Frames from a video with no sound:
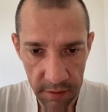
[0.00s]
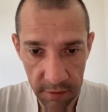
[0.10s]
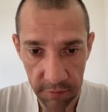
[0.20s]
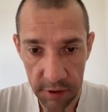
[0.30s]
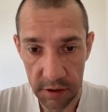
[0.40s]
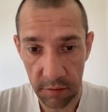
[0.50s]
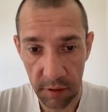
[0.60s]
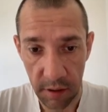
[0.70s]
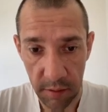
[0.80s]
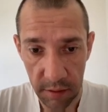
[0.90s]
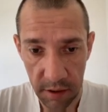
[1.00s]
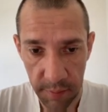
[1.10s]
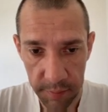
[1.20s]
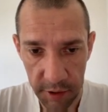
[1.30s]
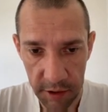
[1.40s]
features or
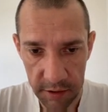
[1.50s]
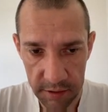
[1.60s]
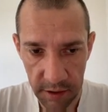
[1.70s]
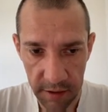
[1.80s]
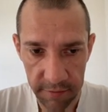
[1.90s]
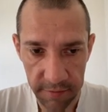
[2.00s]
capabilities they have.